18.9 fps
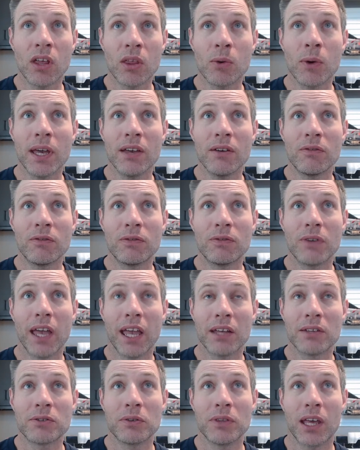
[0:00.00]
way of
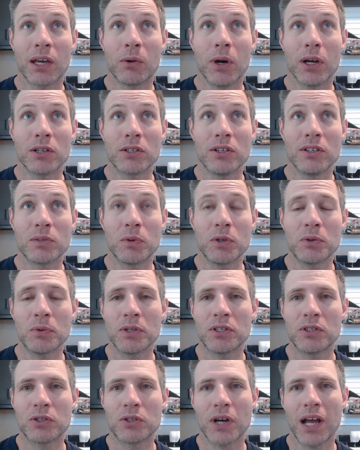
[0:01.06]
answering that question is, which
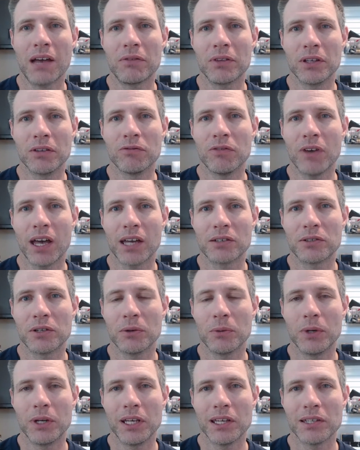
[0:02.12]
one's traveling faster
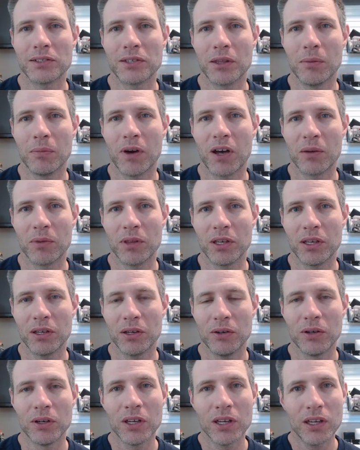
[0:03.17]
when he gets to the bottom of the
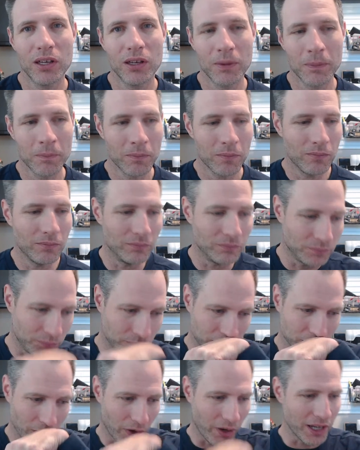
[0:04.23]
hill?
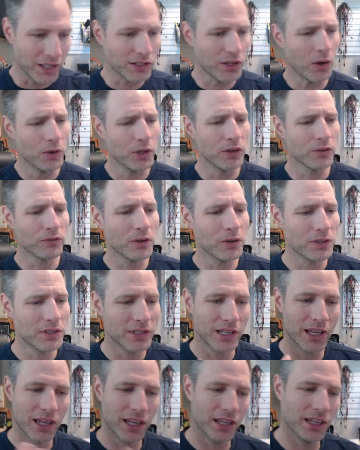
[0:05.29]
All right, so your first
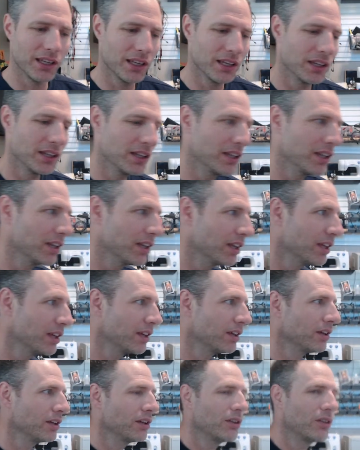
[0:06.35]

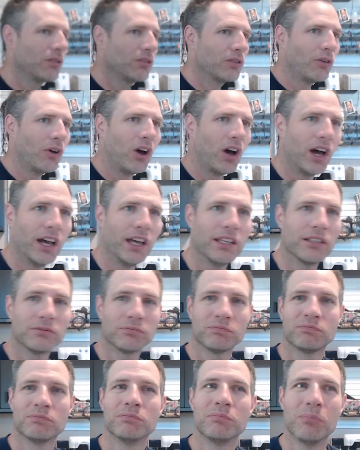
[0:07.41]
thought
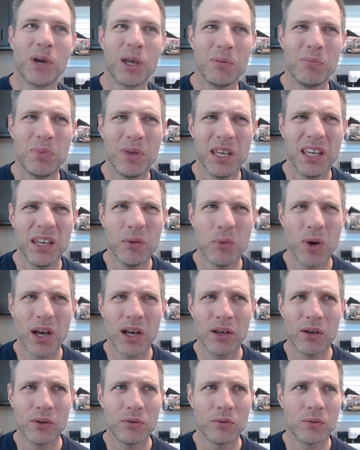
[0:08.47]
might be,
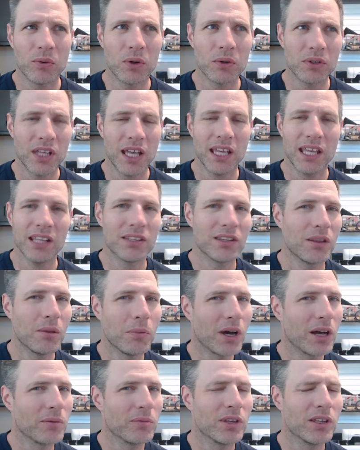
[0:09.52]
well, won't they get to the
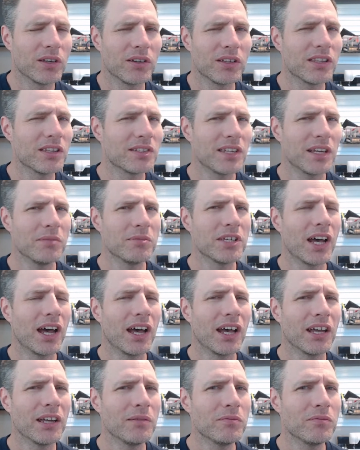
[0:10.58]
bottom of the hill at the same
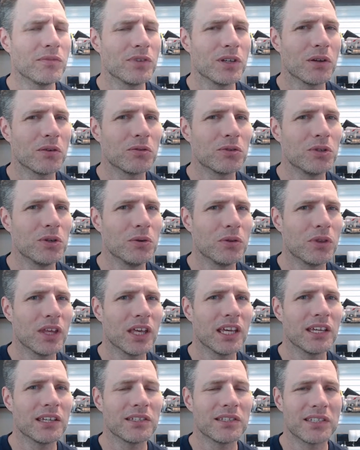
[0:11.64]
time? You know, two
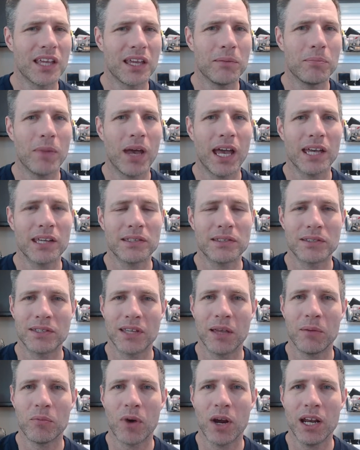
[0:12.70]
things, same mass,
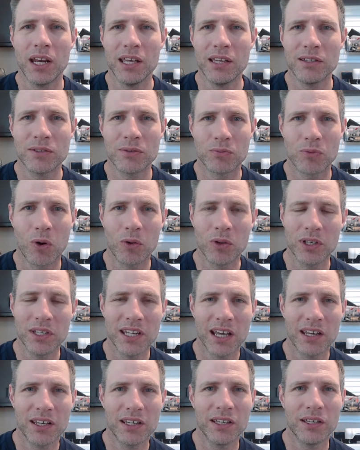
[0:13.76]
same radius, rolling
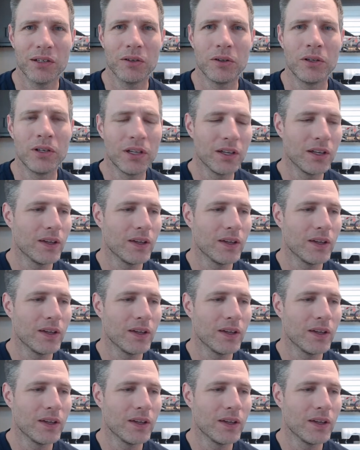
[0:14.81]
down a hill.